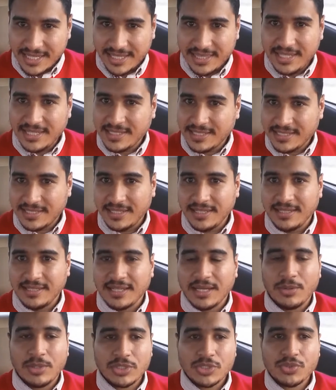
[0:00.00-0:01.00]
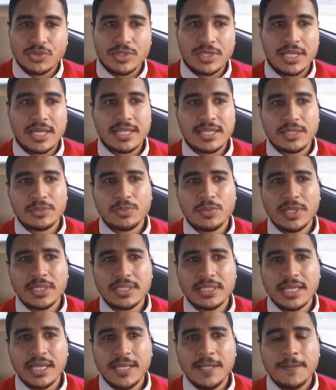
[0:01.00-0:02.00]
like this in our Sunnah, that
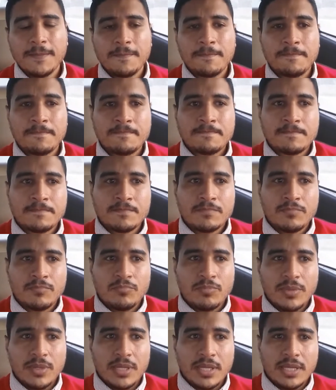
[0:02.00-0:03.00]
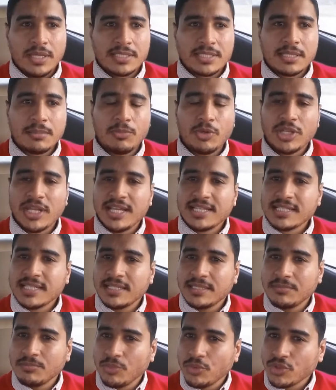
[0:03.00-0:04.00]
one day, uh, someone asked
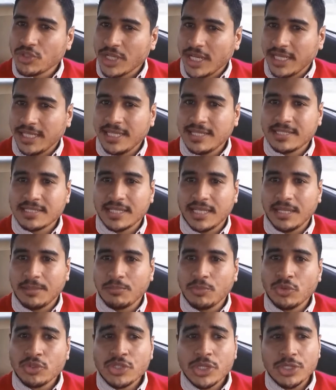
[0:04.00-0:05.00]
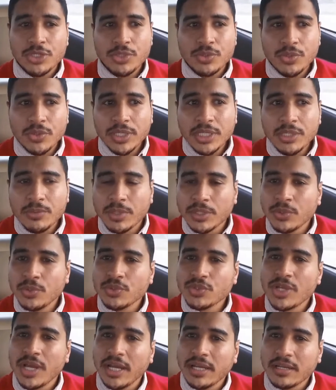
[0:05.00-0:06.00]
Musa alayhi salam, Musa, do you know anyone
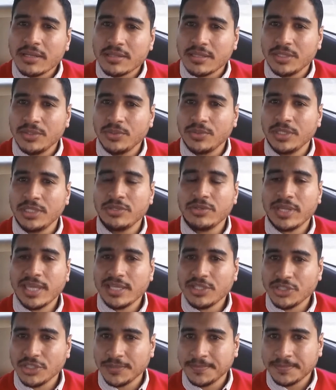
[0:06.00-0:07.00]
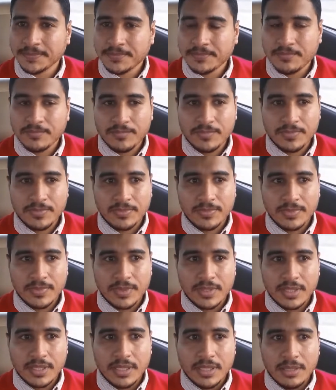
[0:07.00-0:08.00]
who's higher than you in education?
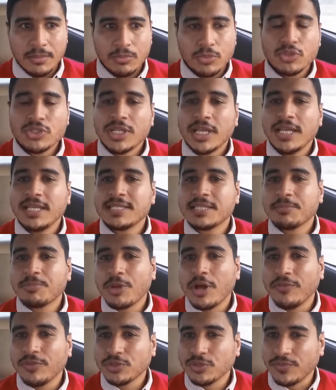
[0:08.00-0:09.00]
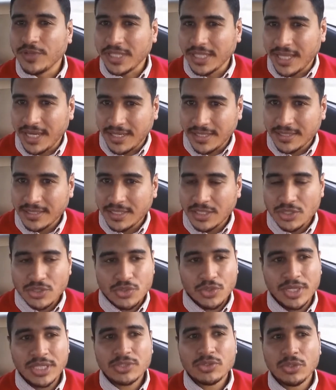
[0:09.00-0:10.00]
Musa is the Prophet of Allah.
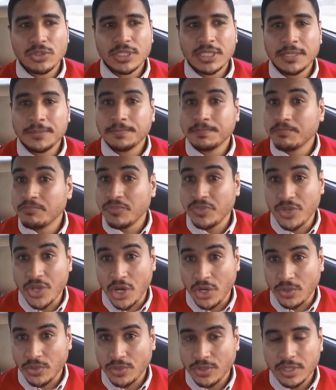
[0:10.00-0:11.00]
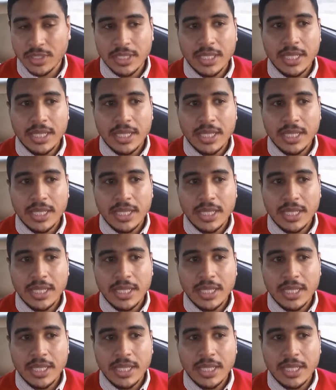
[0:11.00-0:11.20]
So he told him, no.